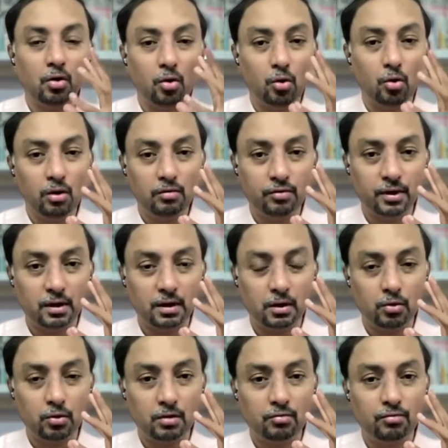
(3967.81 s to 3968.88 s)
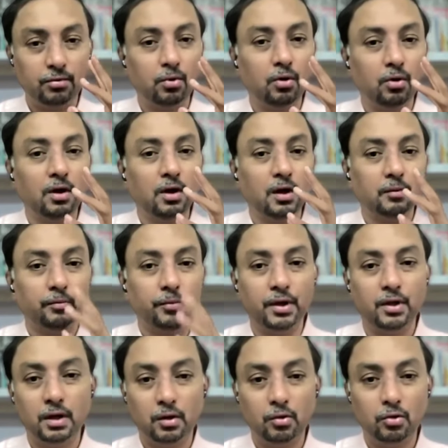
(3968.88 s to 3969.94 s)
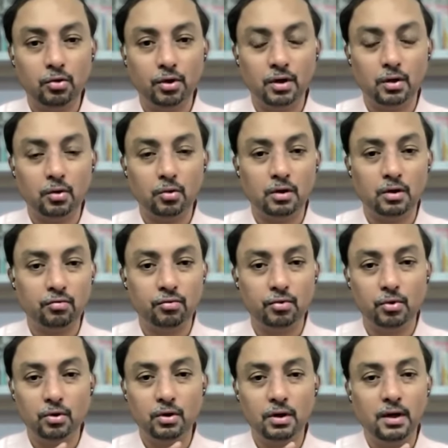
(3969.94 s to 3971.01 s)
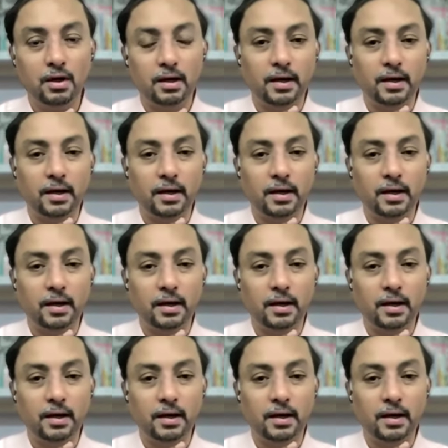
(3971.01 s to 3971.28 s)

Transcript: hold for a count of 4, breathe out to a count of 4,